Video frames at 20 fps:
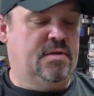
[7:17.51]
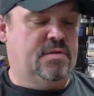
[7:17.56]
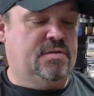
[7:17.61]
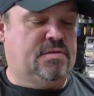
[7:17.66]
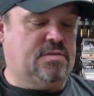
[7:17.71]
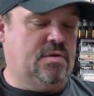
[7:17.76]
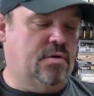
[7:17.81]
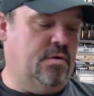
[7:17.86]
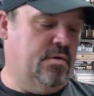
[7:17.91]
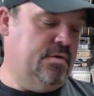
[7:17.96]

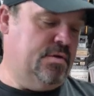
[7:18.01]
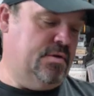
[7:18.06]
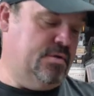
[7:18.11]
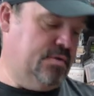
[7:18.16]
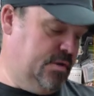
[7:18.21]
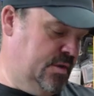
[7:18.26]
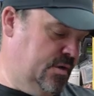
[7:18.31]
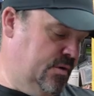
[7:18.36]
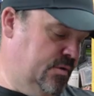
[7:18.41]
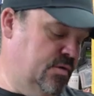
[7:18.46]
So
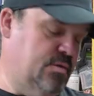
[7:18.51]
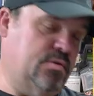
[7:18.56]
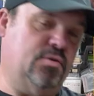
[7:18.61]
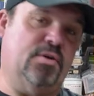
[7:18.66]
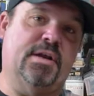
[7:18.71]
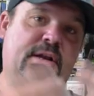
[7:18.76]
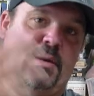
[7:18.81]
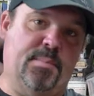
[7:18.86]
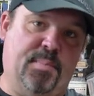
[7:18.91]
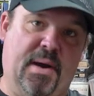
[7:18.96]
you're, you know, you're
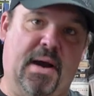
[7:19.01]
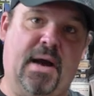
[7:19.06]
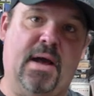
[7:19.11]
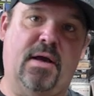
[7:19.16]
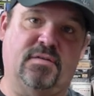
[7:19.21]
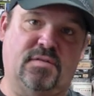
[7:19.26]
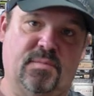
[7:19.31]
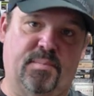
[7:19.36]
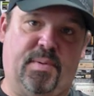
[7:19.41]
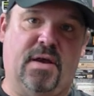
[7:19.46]
creating
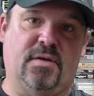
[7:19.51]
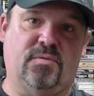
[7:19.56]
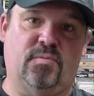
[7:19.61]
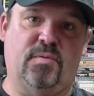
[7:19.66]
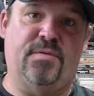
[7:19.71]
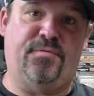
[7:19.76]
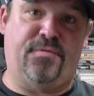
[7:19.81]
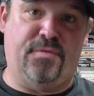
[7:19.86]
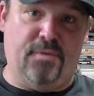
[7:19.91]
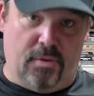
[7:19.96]
piles and piles.
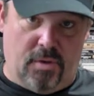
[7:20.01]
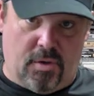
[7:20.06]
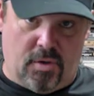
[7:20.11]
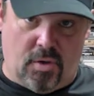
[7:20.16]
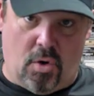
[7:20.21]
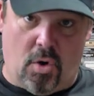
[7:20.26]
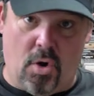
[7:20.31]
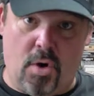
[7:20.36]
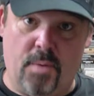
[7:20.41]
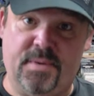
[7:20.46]
We fill
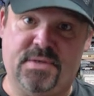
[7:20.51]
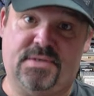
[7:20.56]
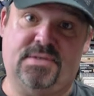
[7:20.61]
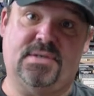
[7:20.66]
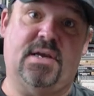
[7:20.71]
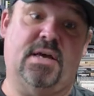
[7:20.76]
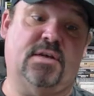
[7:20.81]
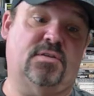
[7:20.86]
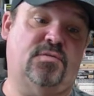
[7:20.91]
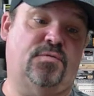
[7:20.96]
garbage
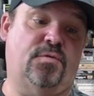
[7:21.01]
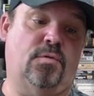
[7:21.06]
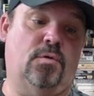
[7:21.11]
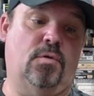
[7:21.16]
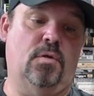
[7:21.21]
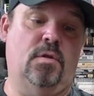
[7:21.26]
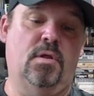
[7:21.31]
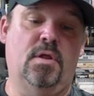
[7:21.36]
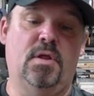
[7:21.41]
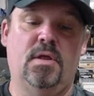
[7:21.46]
sacks
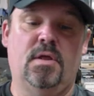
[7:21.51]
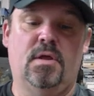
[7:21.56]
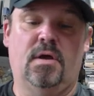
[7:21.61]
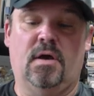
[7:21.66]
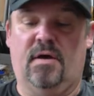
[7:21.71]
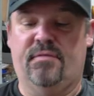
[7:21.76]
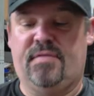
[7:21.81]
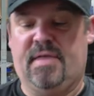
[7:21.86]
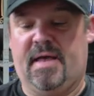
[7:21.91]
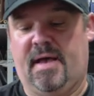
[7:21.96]
full
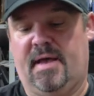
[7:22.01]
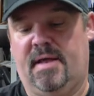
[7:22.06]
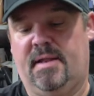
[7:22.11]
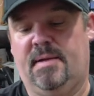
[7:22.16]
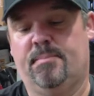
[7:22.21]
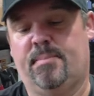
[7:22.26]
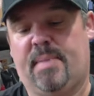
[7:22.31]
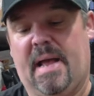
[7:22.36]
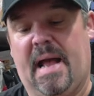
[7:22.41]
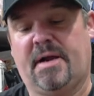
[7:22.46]
of
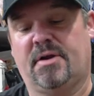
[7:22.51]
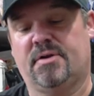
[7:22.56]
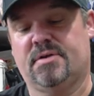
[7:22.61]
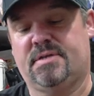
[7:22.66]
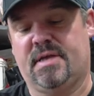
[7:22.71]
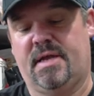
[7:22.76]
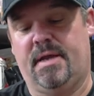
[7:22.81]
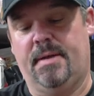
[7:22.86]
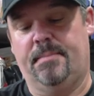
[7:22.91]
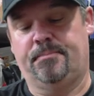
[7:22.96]
that backer
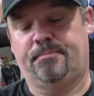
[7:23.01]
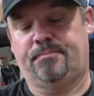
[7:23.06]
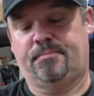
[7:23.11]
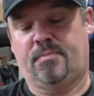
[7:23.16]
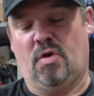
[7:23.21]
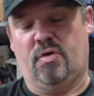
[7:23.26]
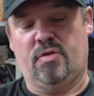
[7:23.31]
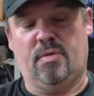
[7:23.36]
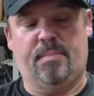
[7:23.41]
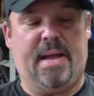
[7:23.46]
tape
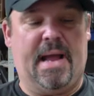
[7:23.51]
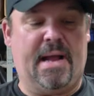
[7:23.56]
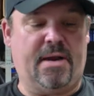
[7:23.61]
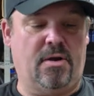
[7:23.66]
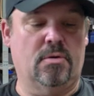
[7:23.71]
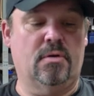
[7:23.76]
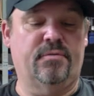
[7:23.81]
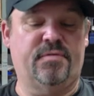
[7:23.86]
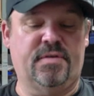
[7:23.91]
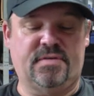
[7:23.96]
or the
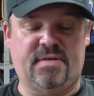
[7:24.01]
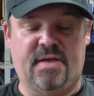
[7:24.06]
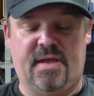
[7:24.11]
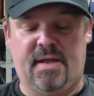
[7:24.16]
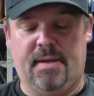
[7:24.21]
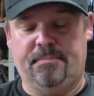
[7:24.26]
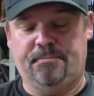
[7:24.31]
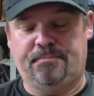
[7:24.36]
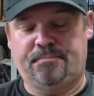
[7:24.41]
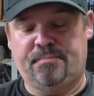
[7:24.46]
backer of the
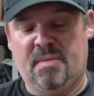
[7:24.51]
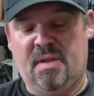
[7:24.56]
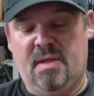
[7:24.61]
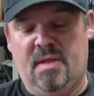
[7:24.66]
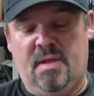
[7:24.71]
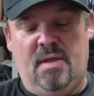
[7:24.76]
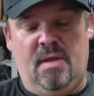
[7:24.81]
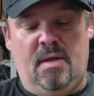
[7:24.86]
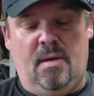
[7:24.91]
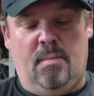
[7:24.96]
tape.
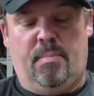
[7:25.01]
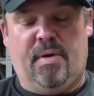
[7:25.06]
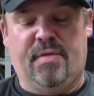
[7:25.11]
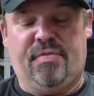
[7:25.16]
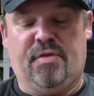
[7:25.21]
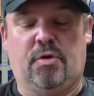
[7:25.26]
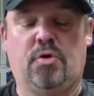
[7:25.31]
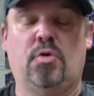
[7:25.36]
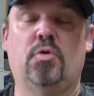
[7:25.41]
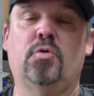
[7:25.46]

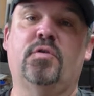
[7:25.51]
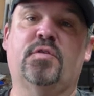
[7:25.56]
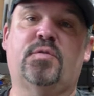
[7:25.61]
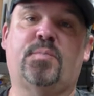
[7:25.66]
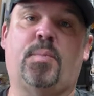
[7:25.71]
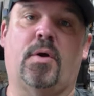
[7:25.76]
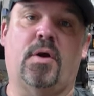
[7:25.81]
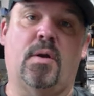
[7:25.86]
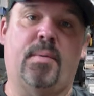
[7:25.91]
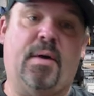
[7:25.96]
But the
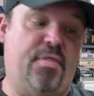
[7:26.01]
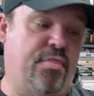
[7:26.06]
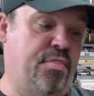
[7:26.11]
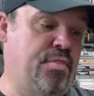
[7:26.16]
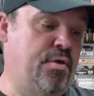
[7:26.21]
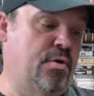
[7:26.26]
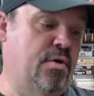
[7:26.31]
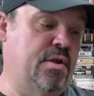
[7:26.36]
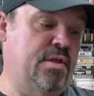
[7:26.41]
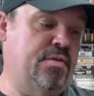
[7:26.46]
coolest part about
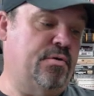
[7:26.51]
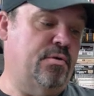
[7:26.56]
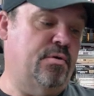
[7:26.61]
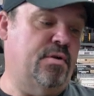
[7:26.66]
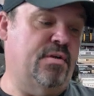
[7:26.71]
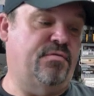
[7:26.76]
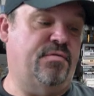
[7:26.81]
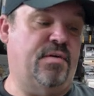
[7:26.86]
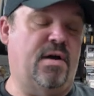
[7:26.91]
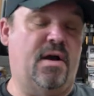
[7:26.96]

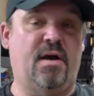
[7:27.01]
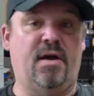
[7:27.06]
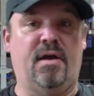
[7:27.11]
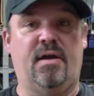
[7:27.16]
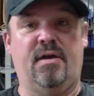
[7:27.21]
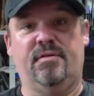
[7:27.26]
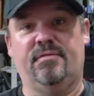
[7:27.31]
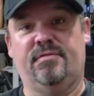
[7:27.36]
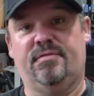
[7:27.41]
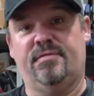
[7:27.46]

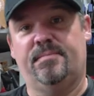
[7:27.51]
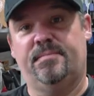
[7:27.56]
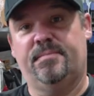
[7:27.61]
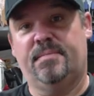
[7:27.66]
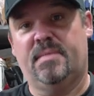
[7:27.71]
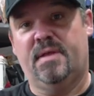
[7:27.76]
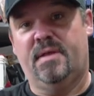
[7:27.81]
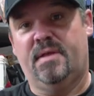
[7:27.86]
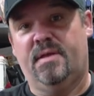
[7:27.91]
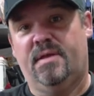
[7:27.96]
3035
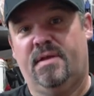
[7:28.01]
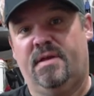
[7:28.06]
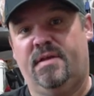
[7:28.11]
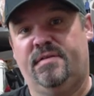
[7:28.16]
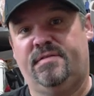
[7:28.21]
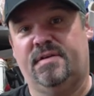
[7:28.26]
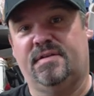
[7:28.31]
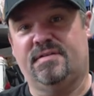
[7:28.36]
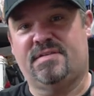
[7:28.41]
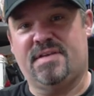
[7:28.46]

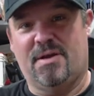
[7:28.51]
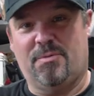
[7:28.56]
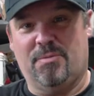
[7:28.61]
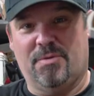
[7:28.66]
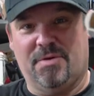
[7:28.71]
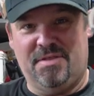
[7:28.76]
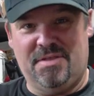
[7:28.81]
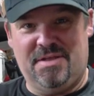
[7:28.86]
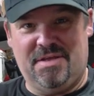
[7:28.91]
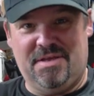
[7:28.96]
is you can take
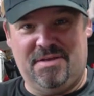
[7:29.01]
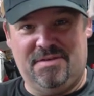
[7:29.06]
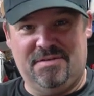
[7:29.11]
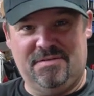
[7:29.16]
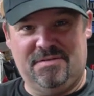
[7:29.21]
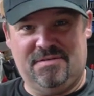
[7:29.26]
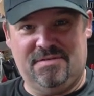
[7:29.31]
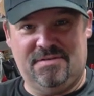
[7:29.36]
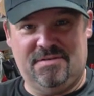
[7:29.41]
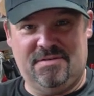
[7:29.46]
one of
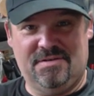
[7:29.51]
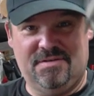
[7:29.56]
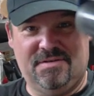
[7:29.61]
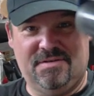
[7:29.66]
these.